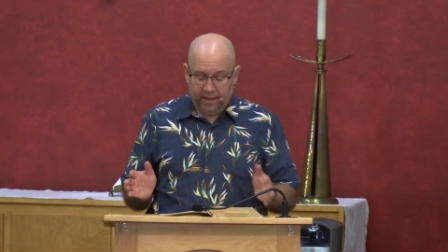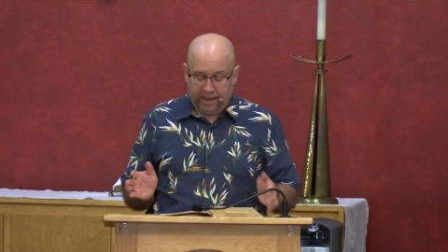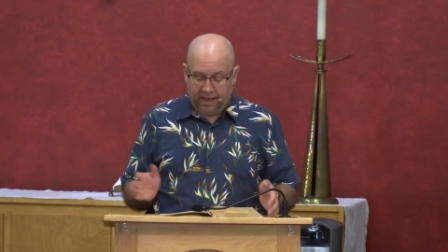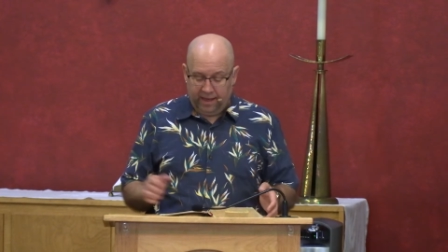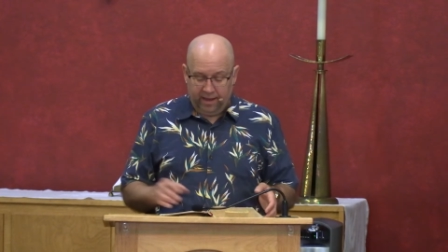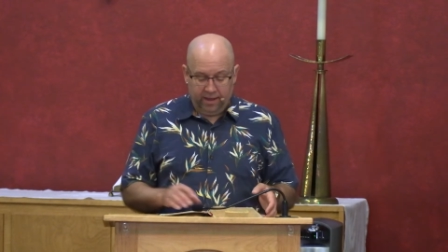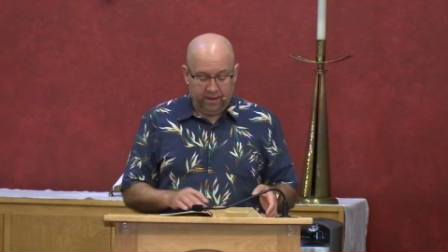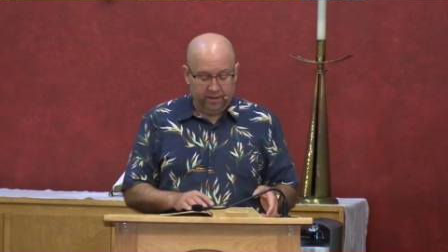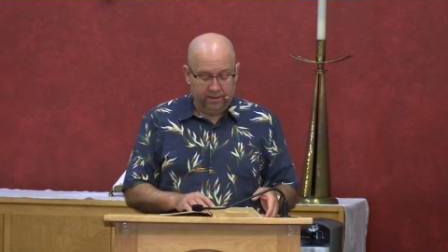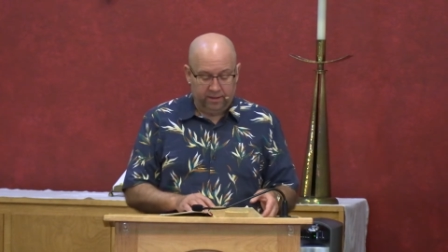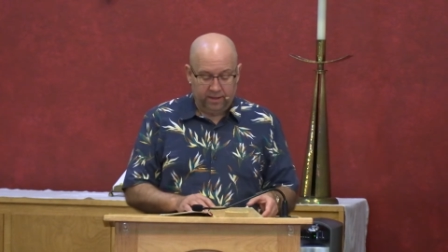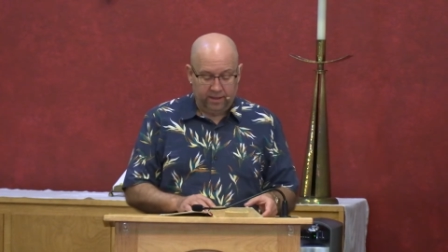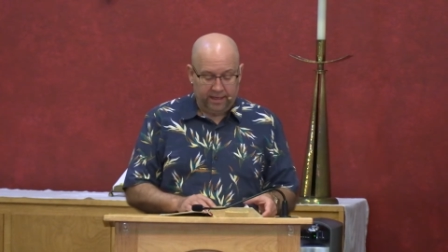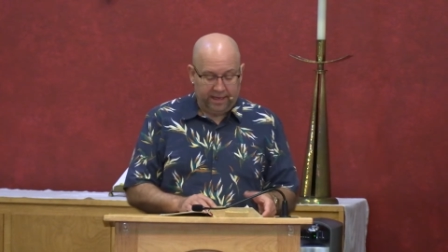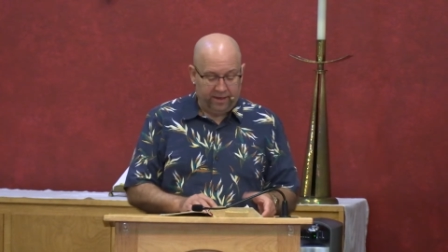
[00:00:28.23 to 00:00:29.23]
And
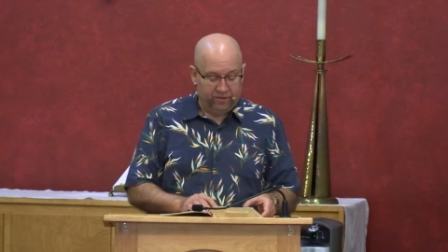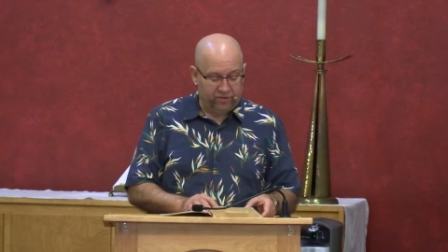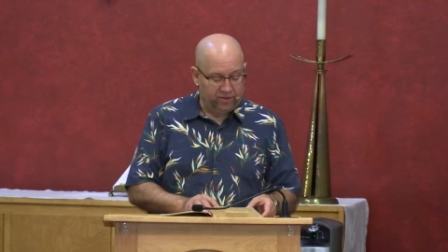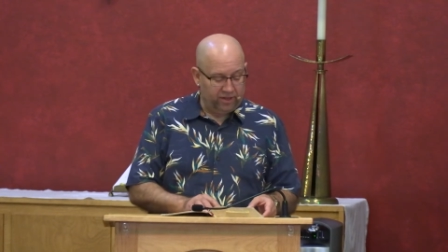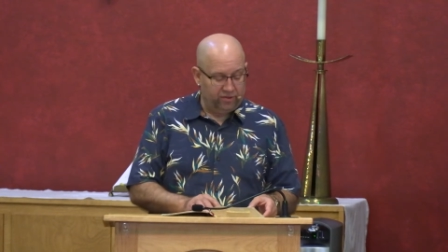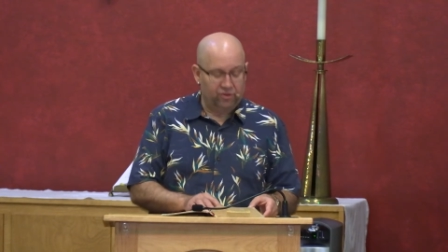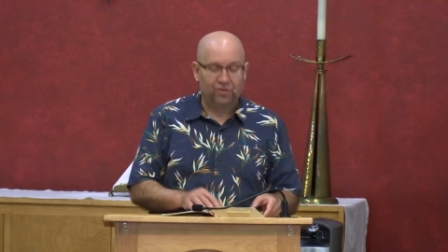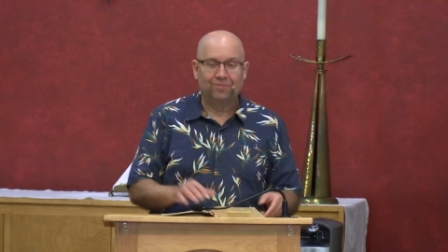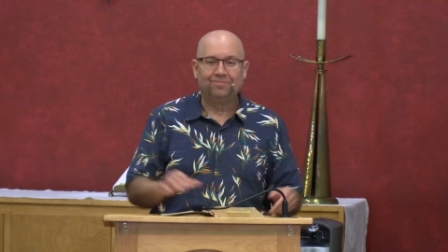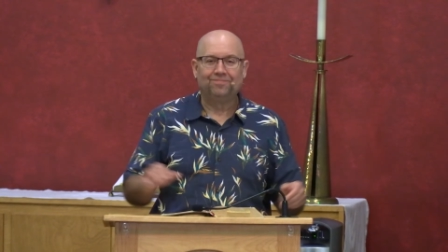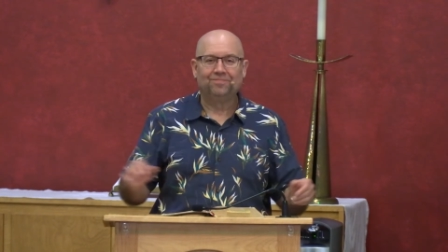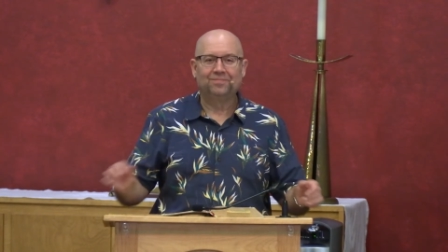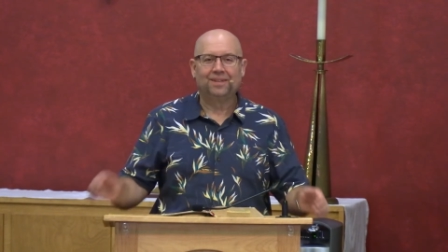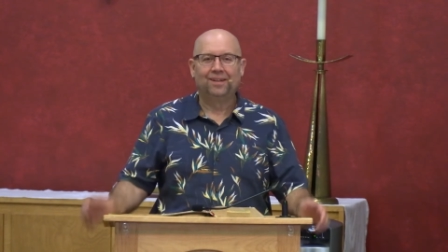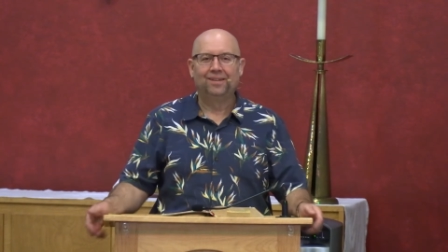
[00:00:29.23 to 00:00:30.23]
as such,
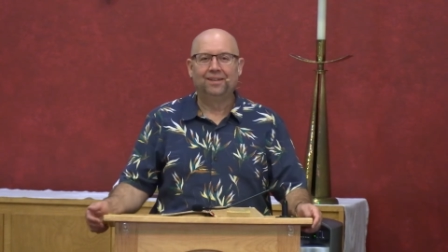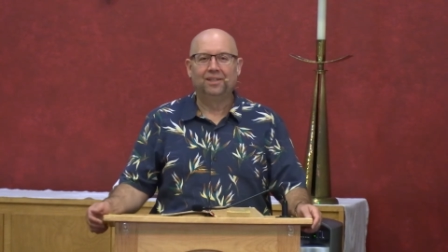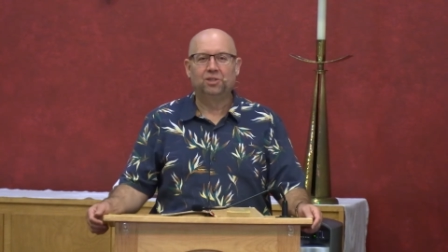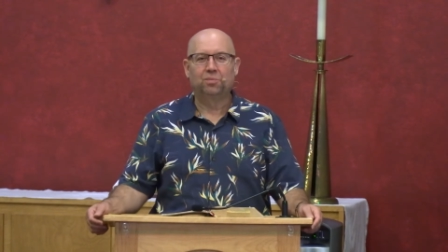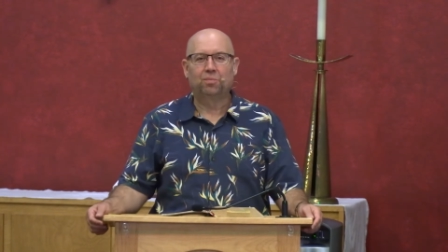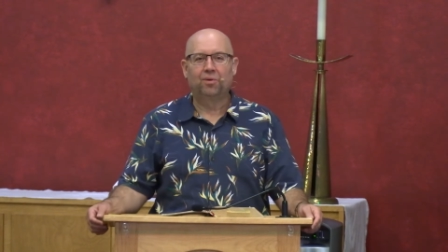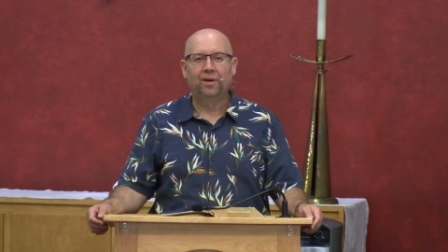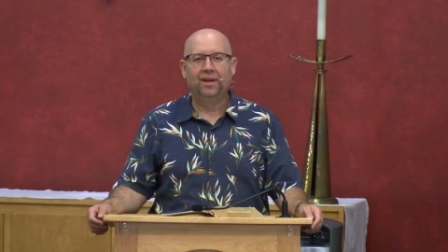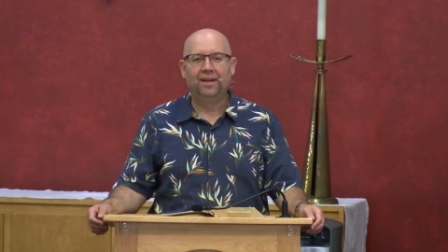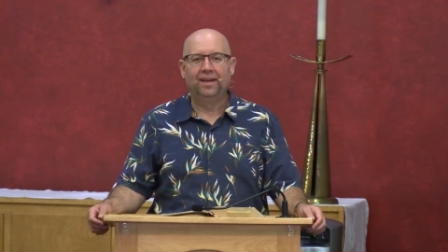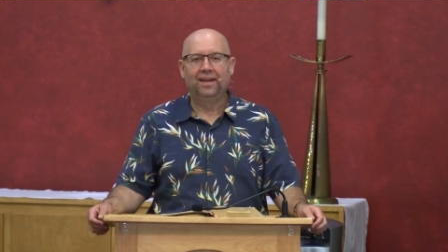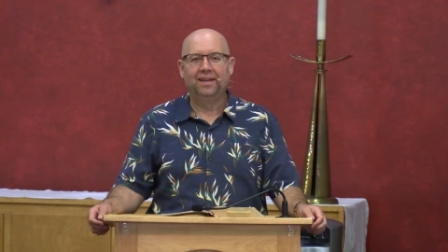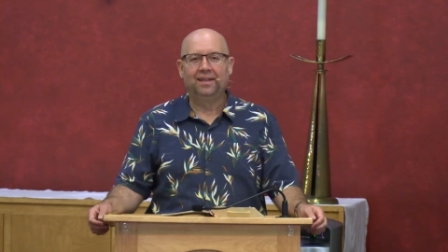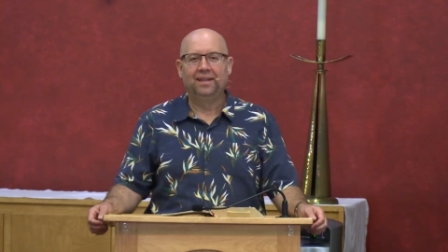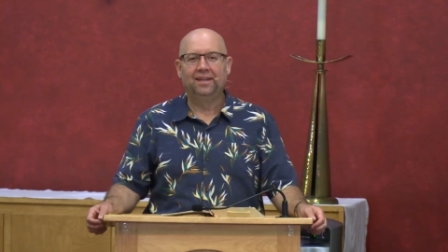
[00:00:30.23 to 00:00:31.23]
let's pray
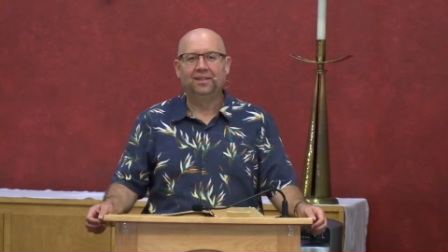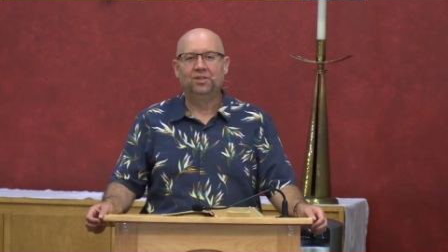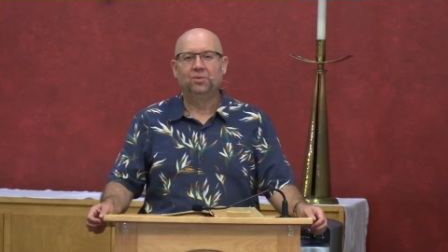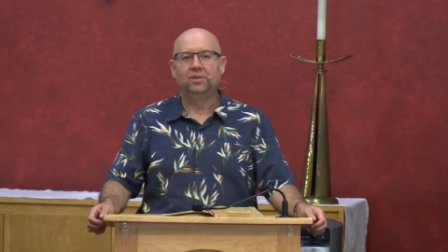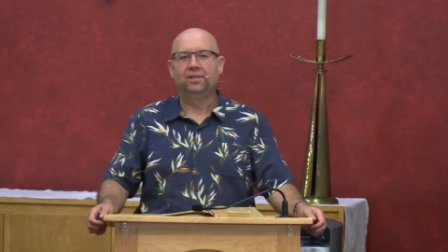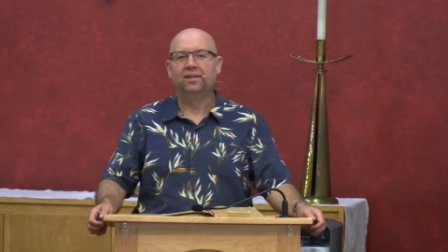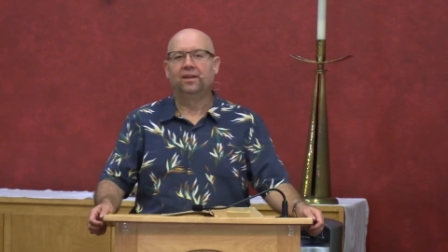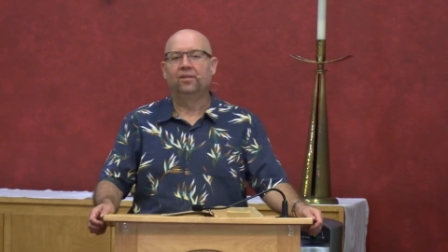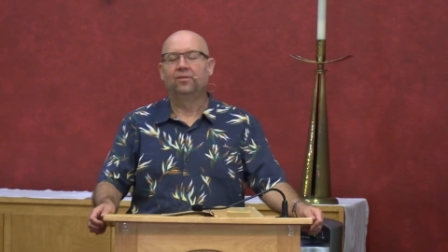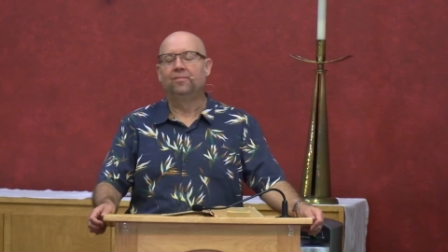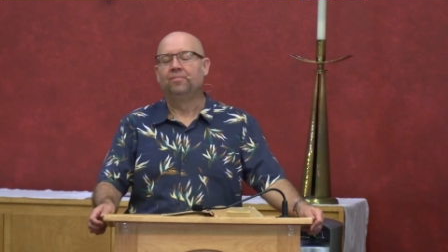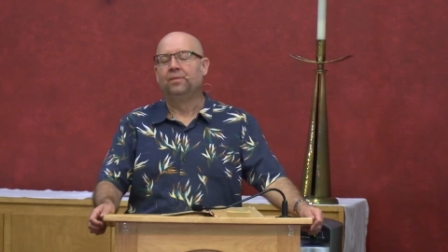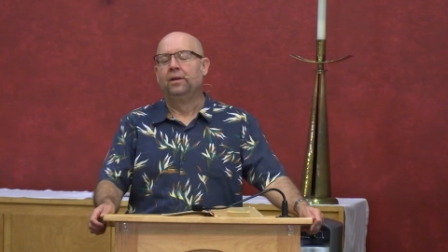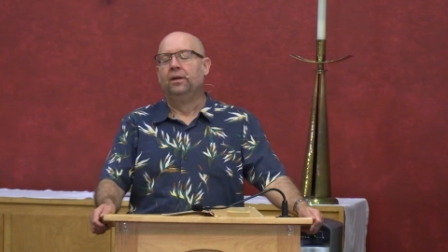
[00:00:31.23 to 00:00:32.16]
and get into it together.